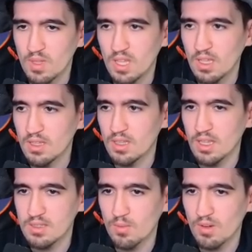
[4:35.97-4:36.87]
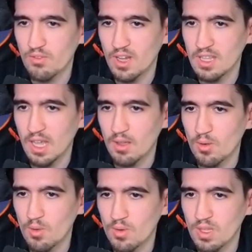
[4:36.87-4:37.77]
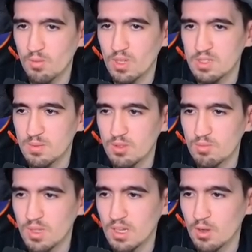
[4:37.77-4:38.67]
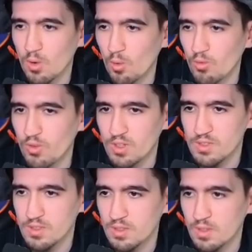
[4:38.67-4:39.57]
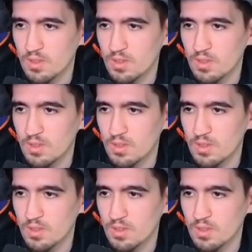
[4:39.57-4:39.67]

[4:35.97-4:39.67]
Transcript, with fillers: he either doesn't want to fight at all or he wants me to be low first.